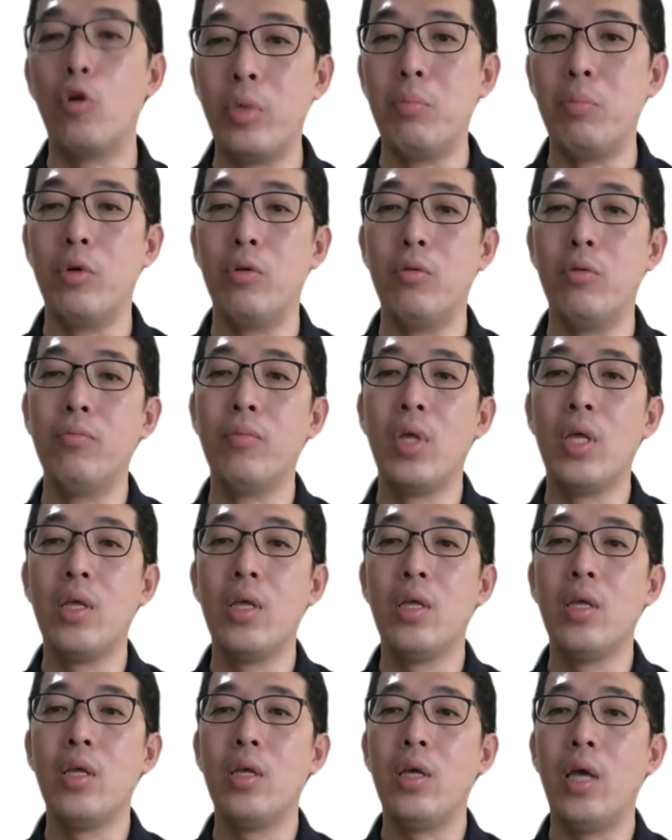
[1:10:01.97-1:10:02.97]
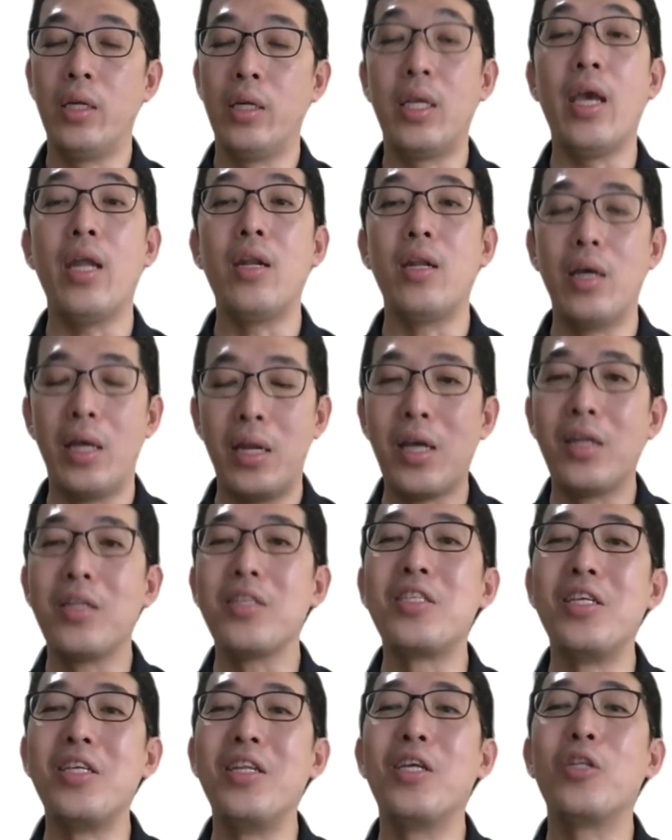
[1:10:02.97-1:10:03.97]
people and get another
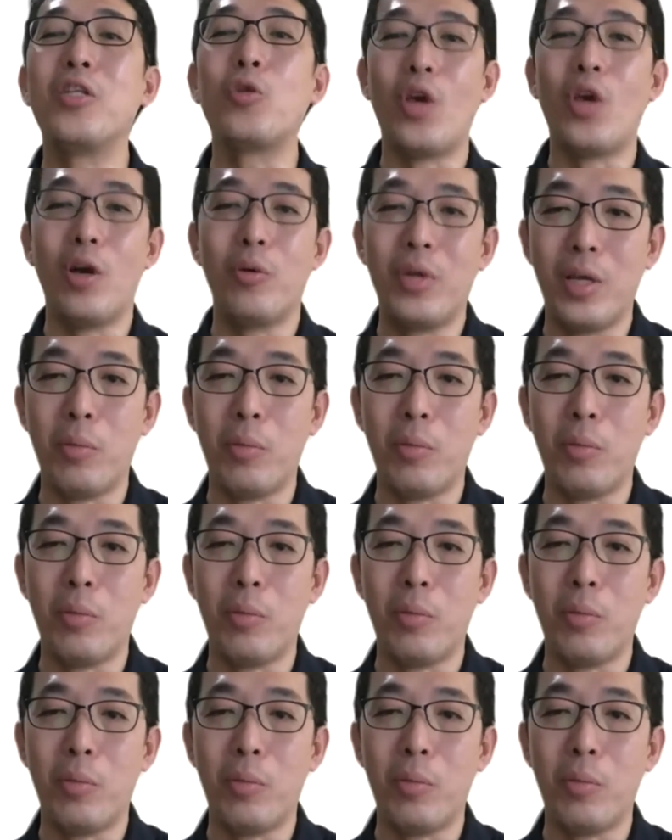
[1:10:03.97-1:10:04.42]
senior to help them.